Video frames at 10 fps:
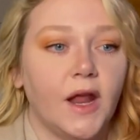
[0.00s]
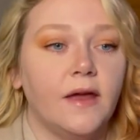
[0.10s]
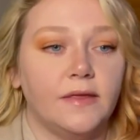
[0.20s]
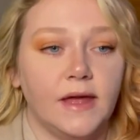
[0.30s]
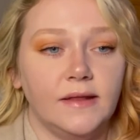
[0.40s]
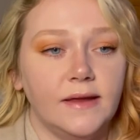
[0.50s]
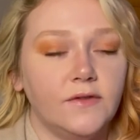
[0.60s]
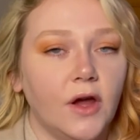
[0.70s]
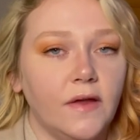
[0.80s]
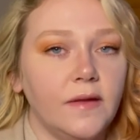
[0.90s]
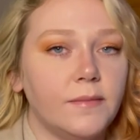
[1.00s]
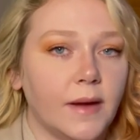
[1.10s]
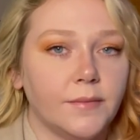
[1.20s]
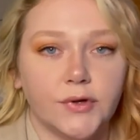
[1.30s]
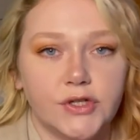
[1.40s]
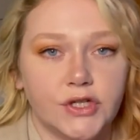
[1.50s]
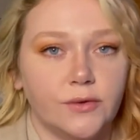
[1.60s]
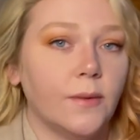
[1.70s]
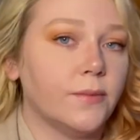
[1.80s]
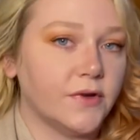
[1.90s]
They lived on the
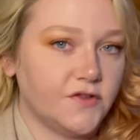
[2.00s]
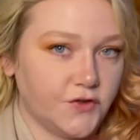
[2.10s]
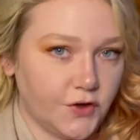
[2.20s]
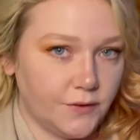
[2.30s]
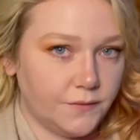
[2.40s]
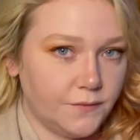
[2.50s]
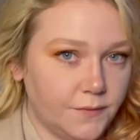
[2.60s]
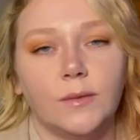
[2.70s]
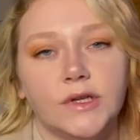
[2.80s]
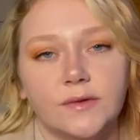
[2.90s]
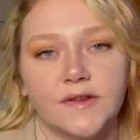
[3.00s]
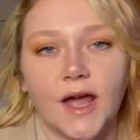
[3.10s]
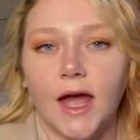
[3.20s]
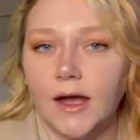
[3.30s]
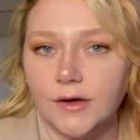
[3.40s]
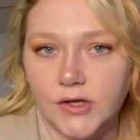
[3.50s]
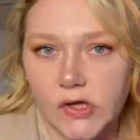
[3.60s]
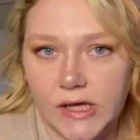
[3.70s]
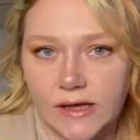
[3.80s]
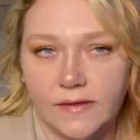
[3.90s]
Membertou Reserve, which was
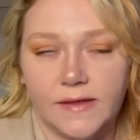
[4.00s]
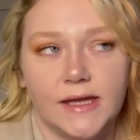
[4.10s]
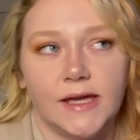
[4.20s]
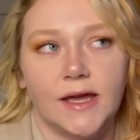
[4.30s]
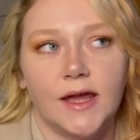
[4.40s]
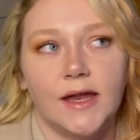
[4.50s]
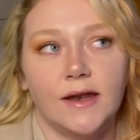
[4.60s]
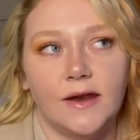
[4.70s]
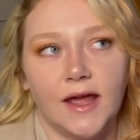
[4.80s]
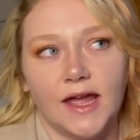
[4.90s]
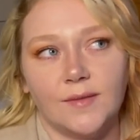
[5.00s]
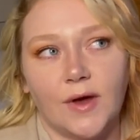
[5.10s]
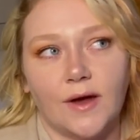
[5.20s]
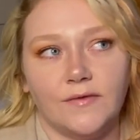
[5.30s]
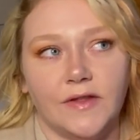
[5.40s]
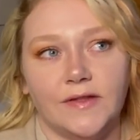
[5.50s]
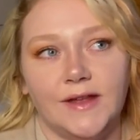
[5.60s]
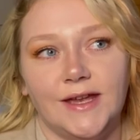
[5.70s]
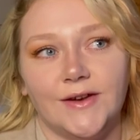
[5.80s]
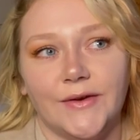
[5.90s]
actually the name of the
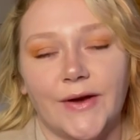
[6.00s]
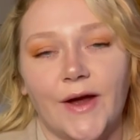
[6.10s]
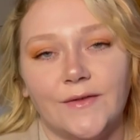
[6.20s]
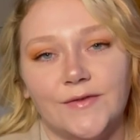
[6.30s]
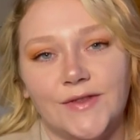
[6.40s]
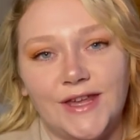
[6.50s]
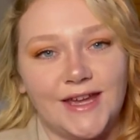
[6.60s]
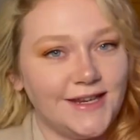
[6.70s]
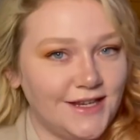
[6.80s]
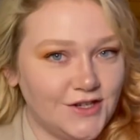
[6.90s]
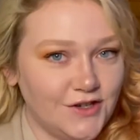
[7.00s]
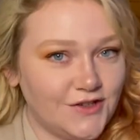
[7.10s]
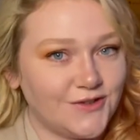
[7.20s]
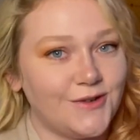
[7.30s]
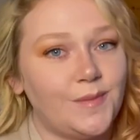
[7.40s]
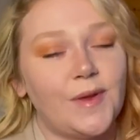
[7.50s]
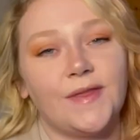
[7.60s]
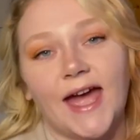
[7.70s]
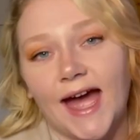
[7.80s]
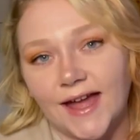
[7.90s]
leader of the Indigenous group
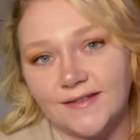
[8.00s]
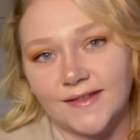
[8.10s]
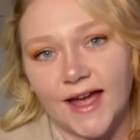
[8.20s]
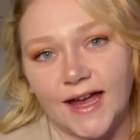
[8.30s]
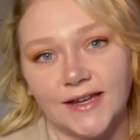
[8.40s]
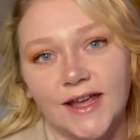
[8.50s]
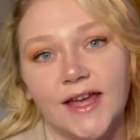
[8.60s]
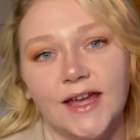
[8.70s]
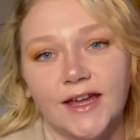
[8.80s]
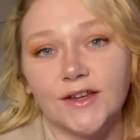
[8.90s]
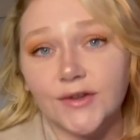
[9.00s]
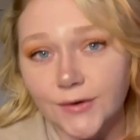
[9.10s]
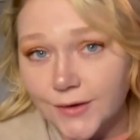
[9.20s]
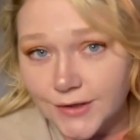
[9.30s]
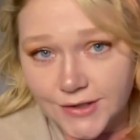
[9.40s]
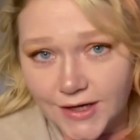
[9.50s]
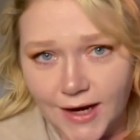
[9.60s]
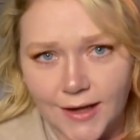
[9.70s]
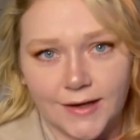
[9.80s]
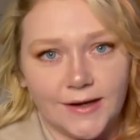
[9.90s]
that had signed into
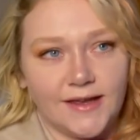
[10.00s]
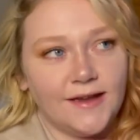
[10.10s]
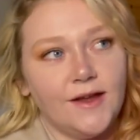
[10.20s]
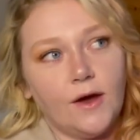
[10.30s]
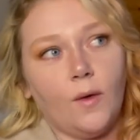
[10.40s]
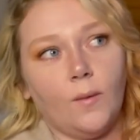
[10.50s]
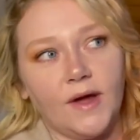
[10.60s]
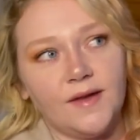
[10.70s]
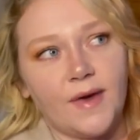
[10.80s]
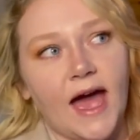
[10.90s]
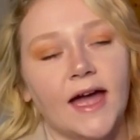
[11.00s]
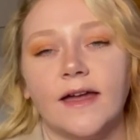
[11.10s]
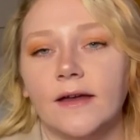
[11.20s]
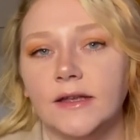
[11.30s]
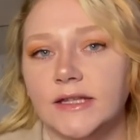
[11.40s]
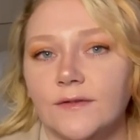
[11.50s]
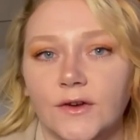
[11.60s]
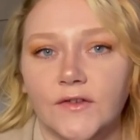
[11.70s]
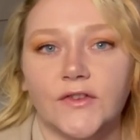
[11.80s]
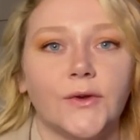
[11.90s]
Christianity way back.
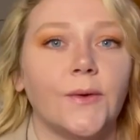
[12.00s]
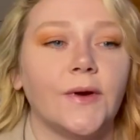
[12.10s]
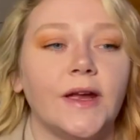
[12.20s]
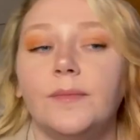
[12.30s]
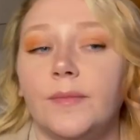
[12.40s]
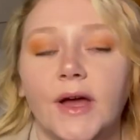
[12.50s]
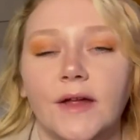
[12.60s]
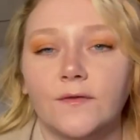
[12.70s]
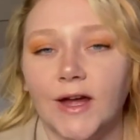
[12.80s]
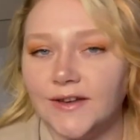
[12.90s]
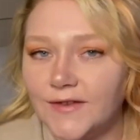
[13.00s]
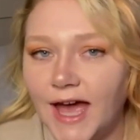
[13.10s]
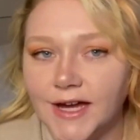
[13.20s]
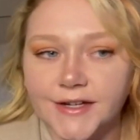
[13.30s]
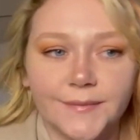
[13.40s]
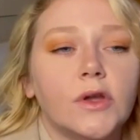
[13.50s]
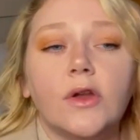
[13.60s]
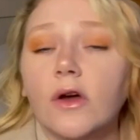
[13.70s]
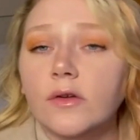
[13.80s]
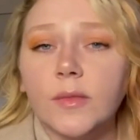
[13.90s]
Different story, but fun fact.
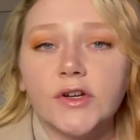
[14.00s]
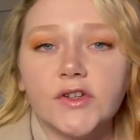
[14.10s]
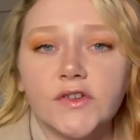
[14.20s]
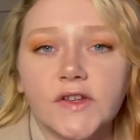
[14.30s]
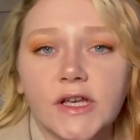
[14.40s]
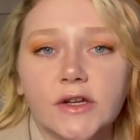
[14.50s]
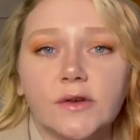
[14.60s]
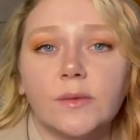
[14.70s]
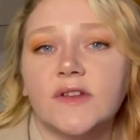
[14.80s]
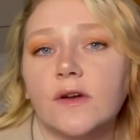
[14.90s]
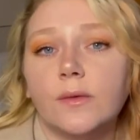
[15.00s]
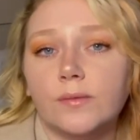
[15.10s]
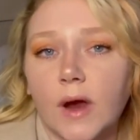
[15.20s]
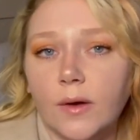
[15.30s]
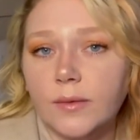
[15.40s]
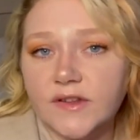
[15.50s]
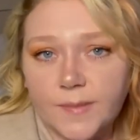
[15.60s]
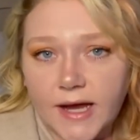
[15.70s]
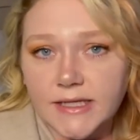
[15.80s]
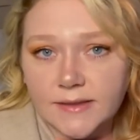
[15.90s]
Donald Marshall Sr. was a
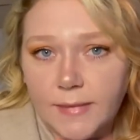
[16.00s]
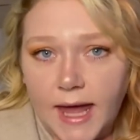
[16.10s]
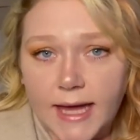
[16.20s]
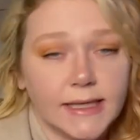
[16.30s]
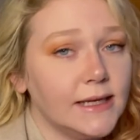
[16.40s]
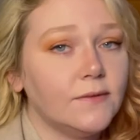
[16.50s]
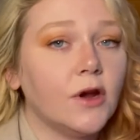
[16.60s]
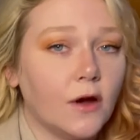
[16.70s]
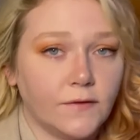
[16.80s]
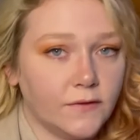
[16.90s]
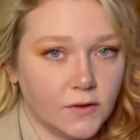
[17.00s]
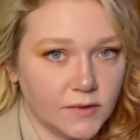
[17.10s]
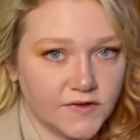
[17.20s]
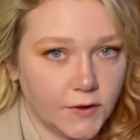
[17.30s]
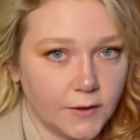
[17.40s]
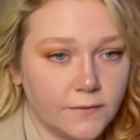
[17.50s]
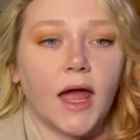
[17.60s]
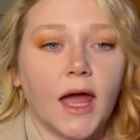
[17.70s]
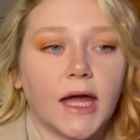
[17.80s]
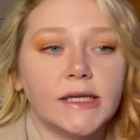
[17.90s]
well-respected man, even off of the reserve,
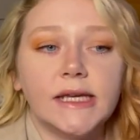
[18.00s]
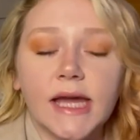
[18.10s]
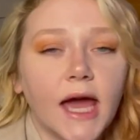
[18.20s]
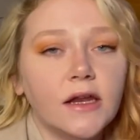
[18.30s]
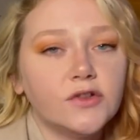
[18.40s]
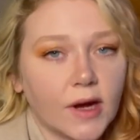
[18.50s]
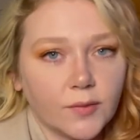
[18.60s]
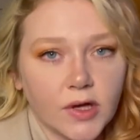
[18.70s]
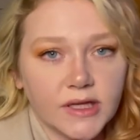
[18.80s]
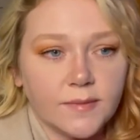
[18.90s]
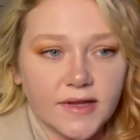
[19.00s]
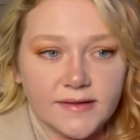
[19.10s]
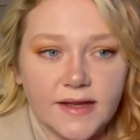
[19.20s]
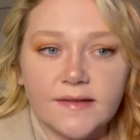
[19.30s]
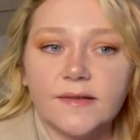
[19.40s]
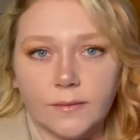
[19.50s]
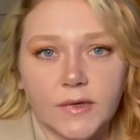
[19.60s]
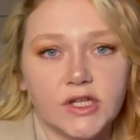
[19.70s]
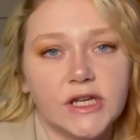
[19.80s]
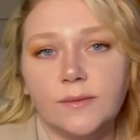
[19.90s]
and he had a drywalling business,
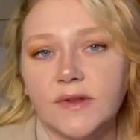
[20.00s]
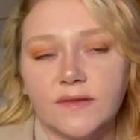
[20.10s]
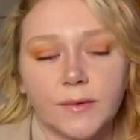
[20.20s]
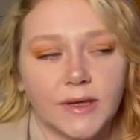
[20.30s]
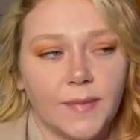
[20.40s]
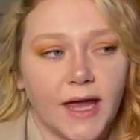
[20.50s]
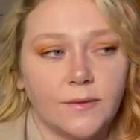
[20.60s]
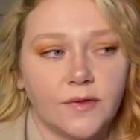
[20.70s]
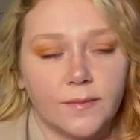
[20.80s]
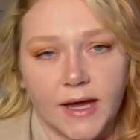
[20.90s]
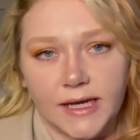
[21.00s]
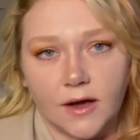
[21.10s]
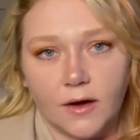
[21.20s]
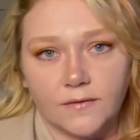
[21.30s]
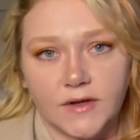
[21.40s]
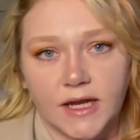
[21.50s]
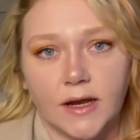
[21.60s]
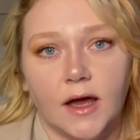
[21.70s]
which he wasn't really paid with money often.